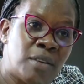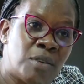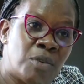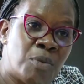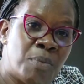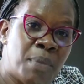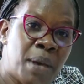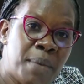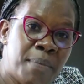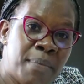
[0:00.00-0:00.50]

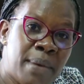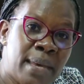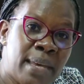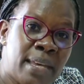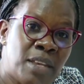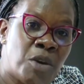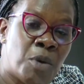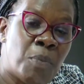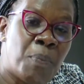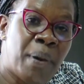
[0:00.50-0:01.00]

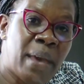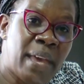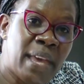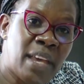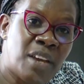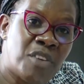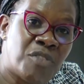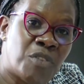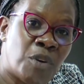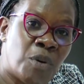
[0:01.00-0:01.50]
umeme, you're
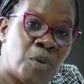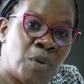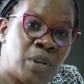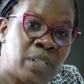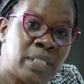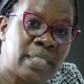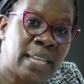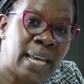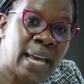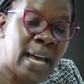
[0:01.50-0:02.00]
paying for
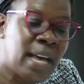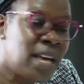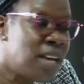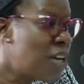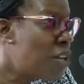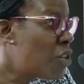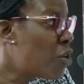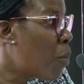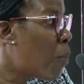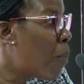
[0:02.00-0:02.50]
water,
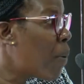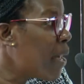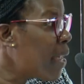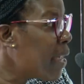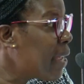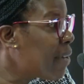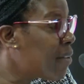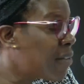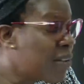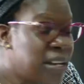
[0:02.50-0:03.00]
you're
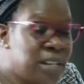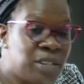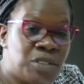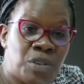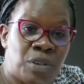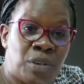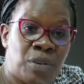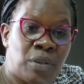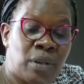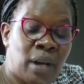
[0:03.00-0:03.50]
paying
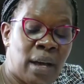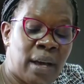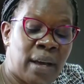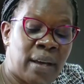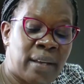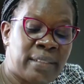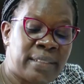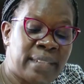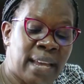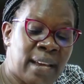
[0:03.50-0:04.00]
rental
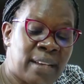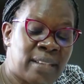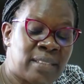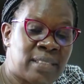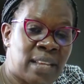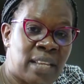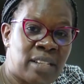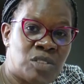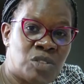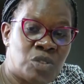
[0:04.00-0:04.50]

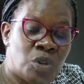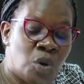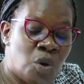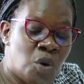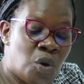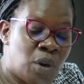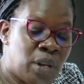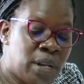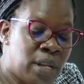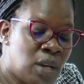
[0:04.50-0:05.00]
tax, and so
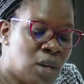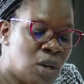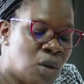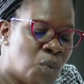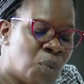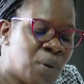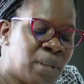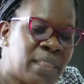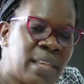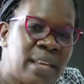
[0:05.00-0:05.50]
on.
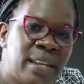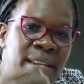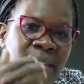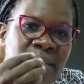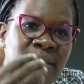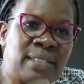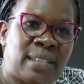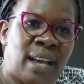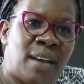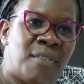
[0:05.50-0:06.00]
We then
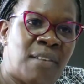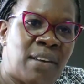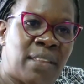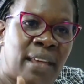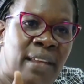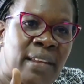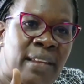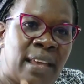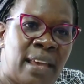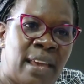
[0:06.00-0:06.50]
discover
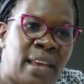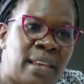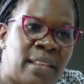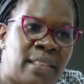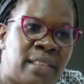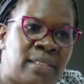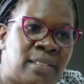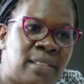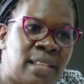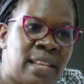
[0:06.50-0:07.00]
that, hey,
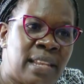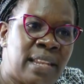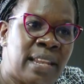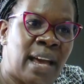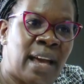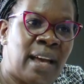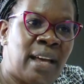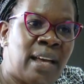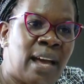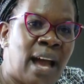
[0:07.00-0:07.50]
this
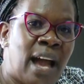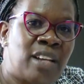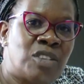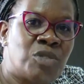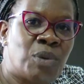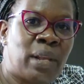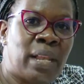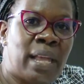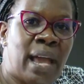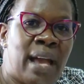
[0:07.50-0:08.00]
leader
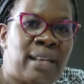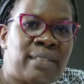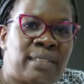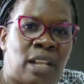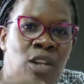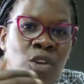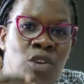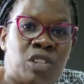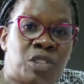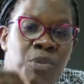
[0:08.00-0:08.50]
actually has
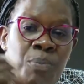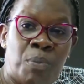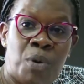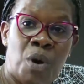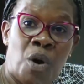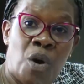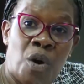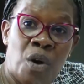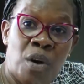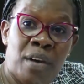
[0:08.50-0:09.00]
a lot
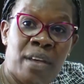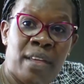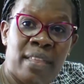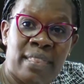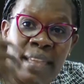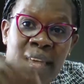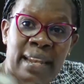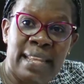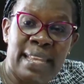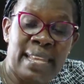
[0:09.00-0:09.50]
more
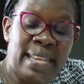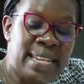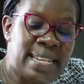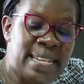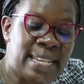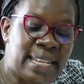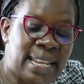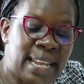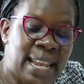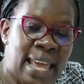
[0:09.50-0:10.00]
than he
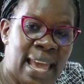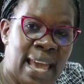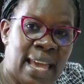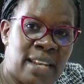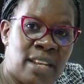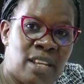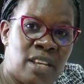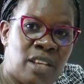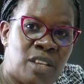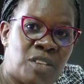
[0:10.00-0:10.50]

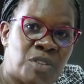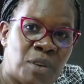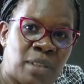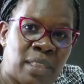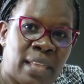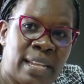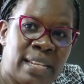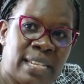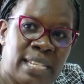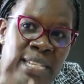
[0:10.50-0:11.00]
declared. So
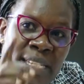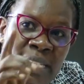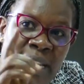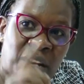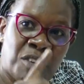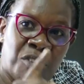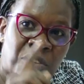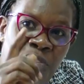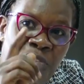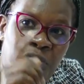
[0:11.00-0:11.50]
that is
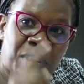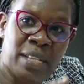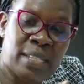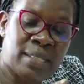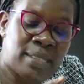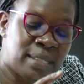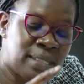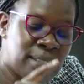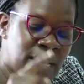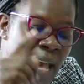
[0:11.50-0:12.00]
an
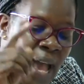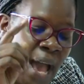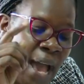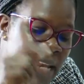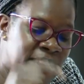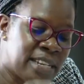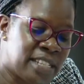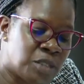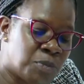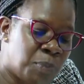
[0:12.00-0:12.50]
offense
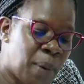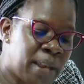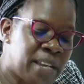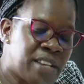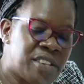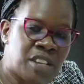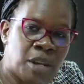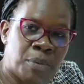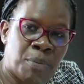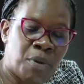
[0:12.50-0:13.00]
and is
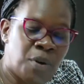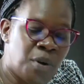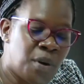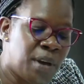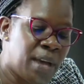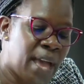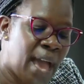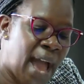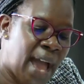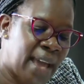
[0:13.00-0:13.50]
punishable
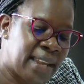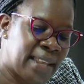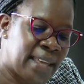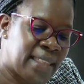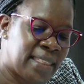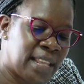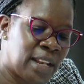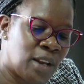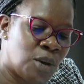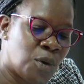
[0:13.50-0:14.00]
under
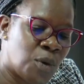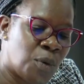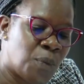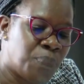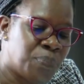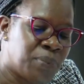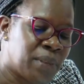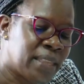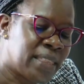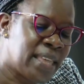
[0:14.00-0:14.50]
the law.
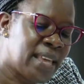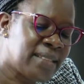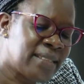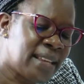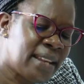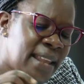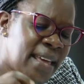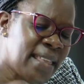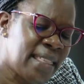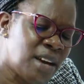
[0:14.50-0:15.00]
There is
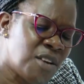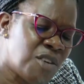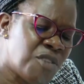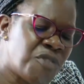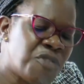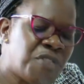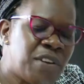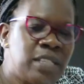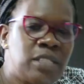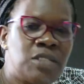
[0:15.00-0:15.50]
another
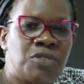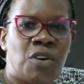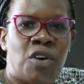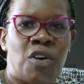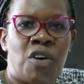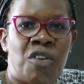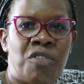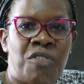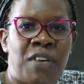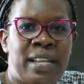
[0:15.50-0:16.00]
offense for
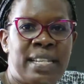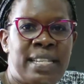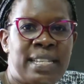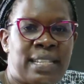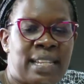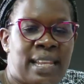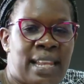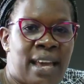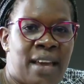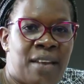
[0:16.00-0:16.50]

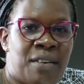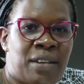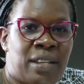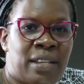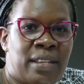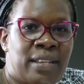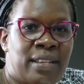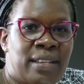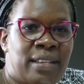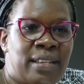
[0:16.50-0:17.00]

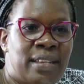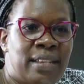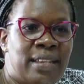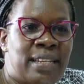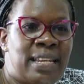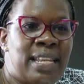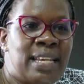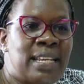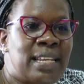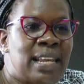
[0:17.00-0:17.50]
over-declaring.
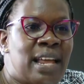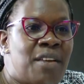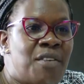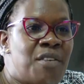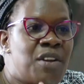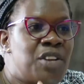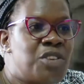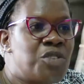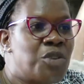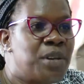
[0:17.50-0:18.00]

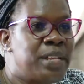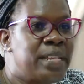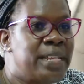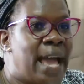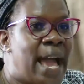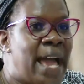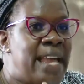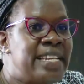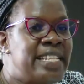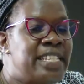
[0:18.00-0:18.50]
Declaration in
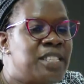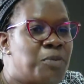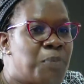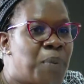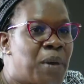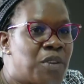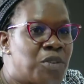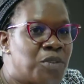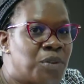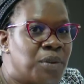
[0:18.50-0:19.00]

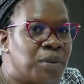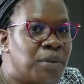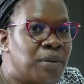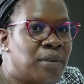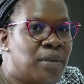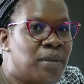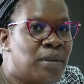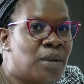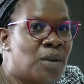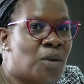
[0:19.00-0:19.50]
anticipation,
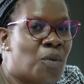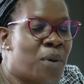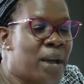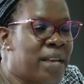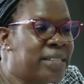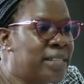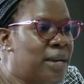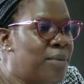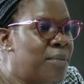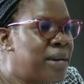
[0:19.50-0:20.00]

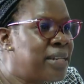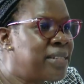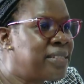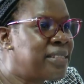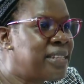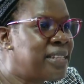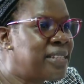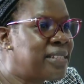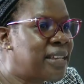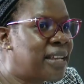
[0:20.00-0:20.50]
where someone
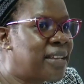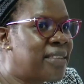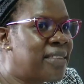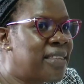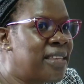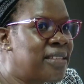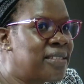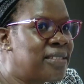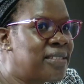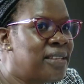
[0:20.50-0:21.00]
sits and
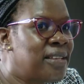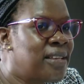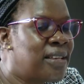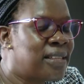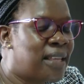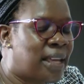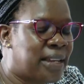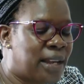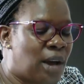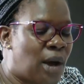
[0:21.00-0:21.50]
thinks
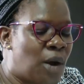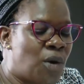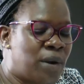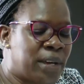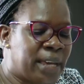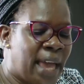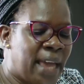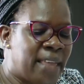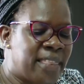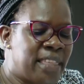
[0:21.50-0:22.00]
that,
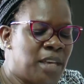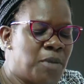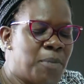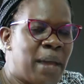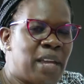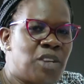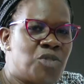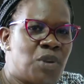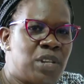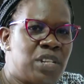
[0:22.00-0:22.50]
okay, I think
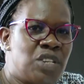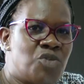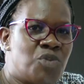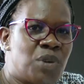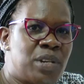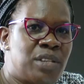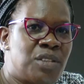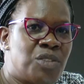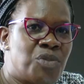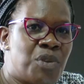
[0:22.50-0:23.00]
by
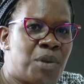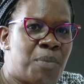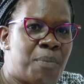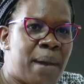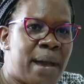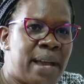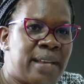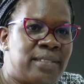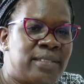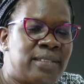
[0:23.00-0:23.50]
2023
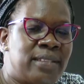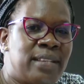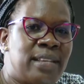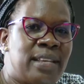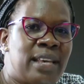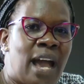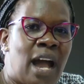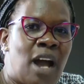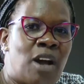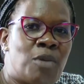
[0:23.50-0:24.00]
March,
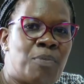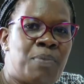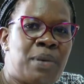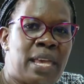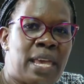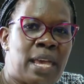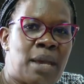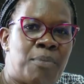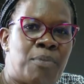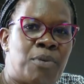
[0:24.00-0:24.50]
I will
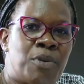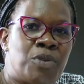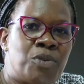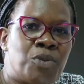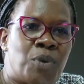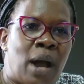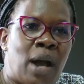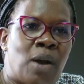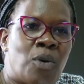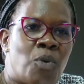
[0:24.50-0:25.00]
be able
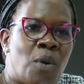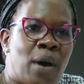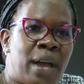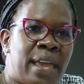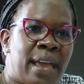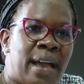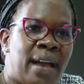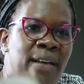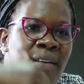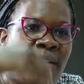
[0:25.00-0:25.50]
to
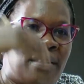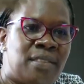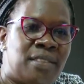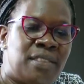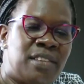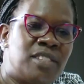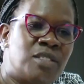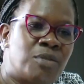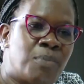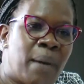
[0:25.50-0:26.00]
acquire
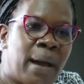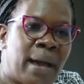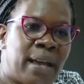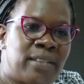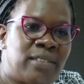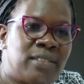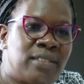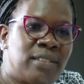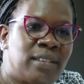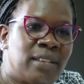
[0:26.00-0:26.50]
this
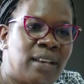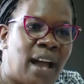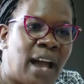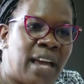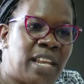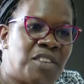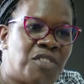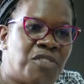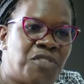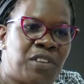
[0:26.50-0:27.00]
much.
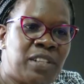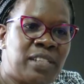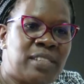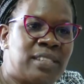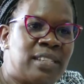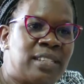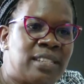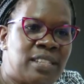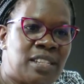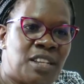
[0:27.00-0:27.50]
And he
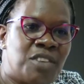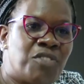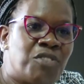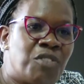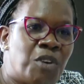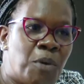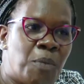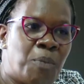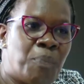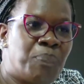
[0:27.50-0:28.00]
fills it in the
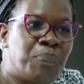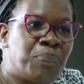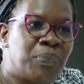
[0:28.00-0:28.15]
form